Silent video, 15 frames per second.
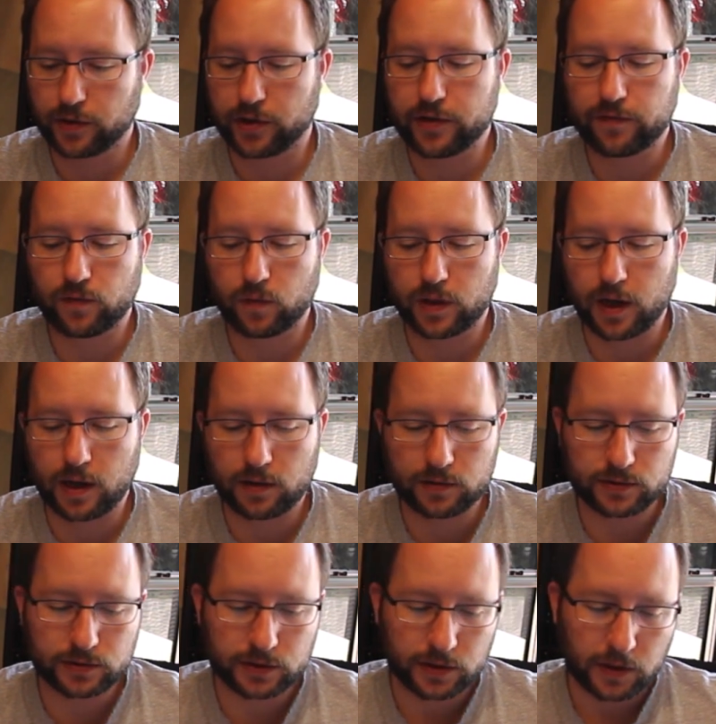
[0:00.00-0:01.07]

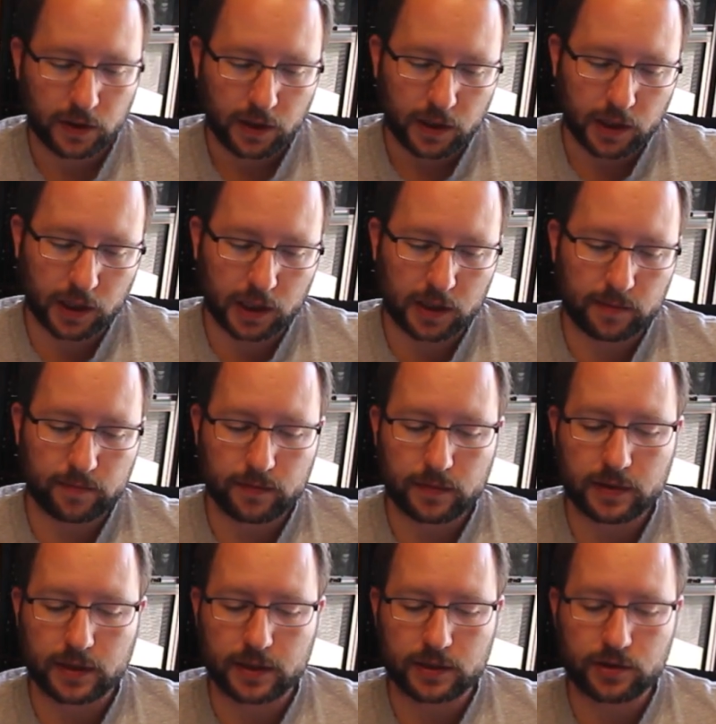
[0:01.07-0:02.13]

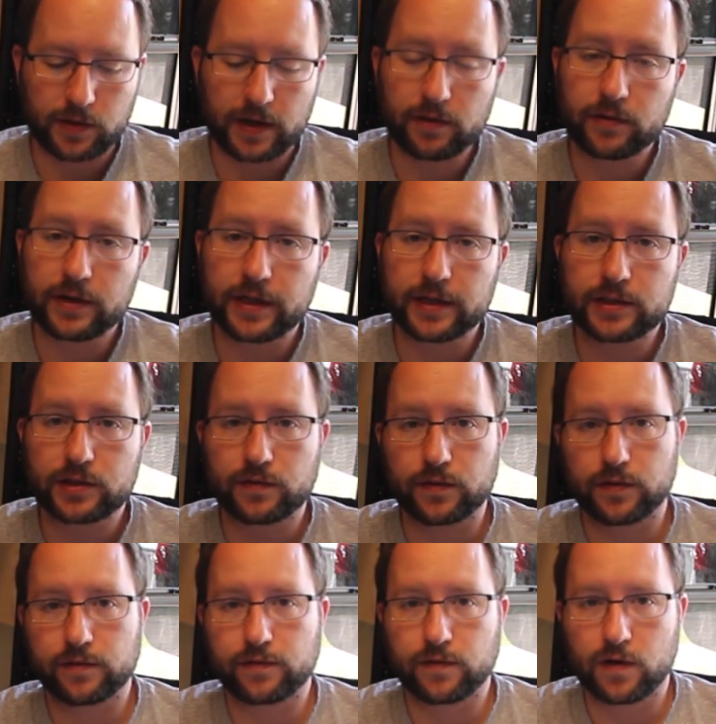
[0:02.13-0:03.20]
$34. The trailer hitch for
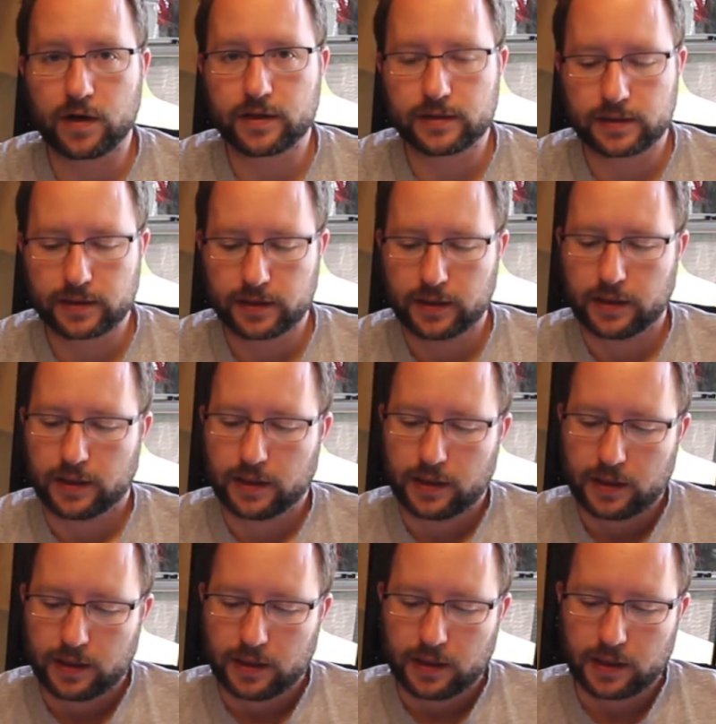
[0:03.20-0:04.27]
the front
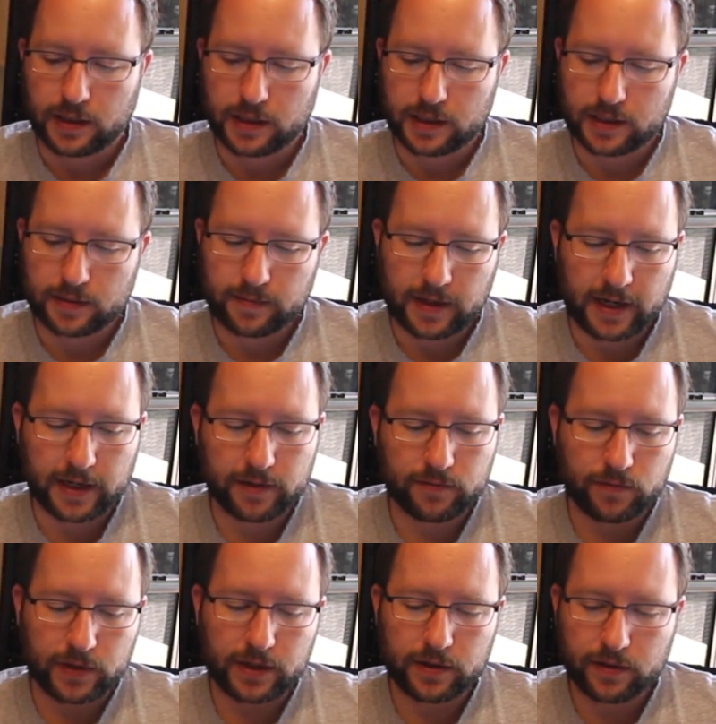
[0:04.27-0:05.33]

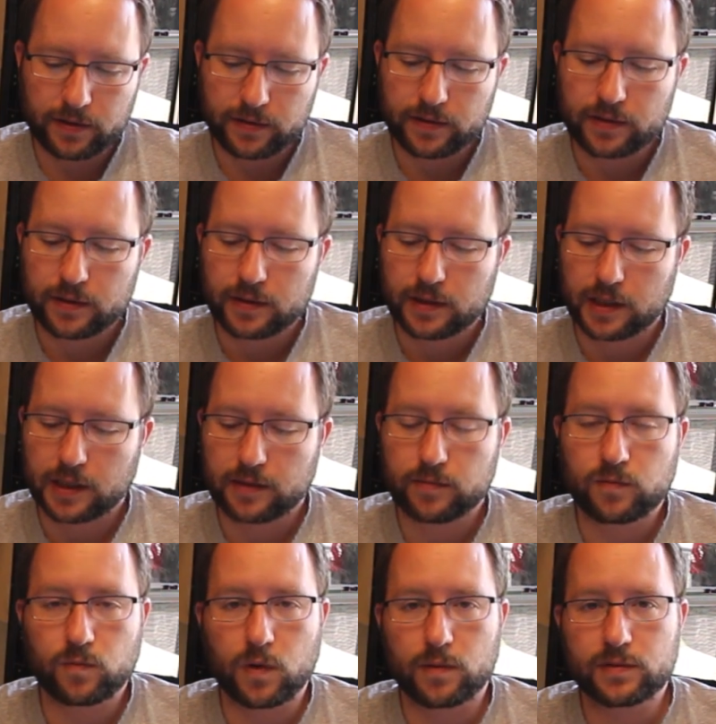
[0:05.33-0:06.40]
and rear,
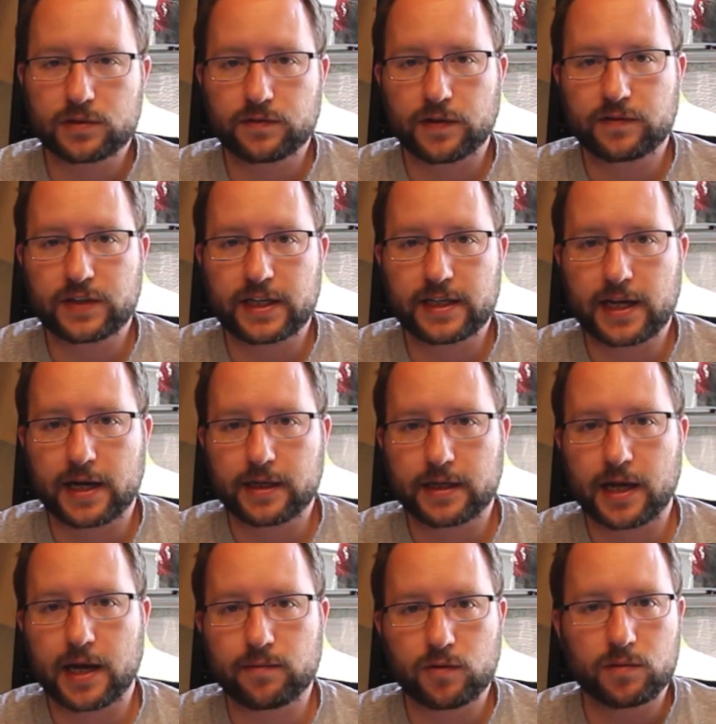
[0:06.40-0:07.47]
one was
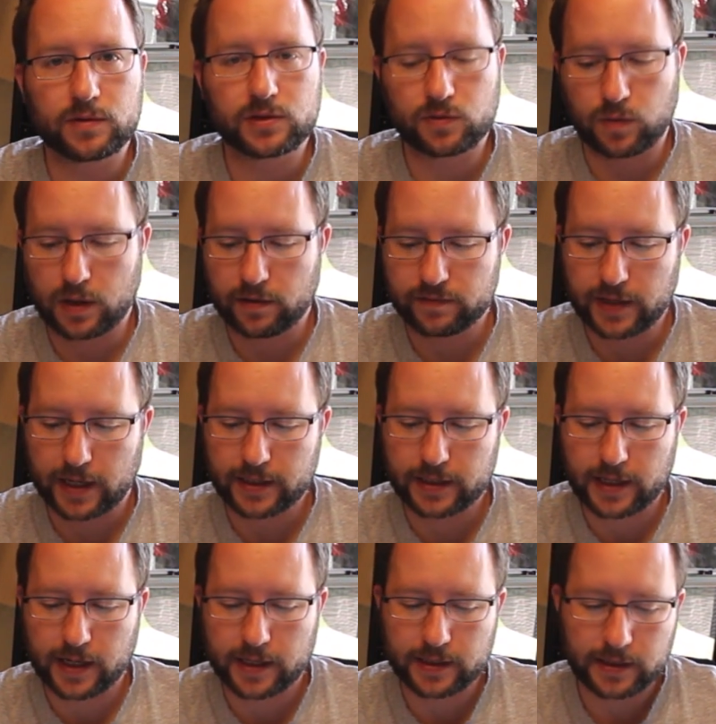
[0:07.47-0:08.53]
$15.99, one was
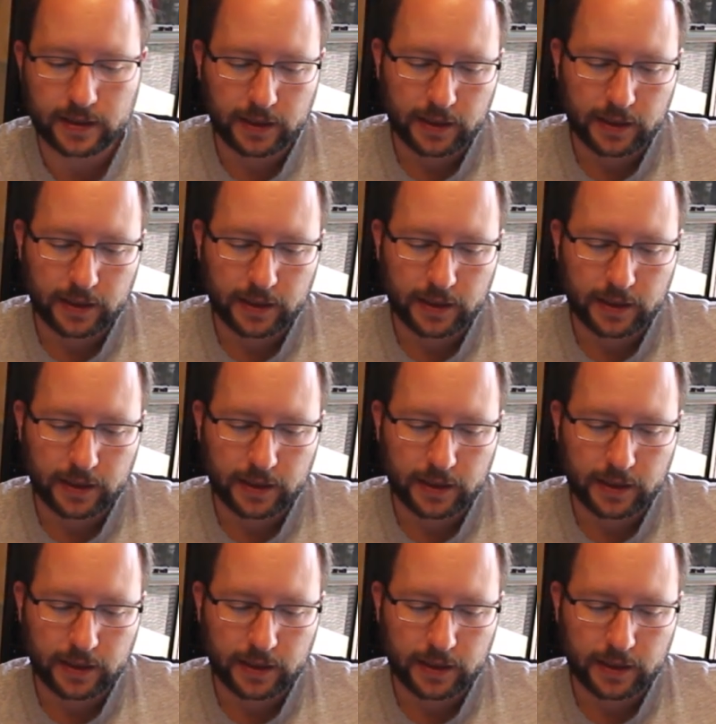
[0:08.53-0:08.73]
$12.99.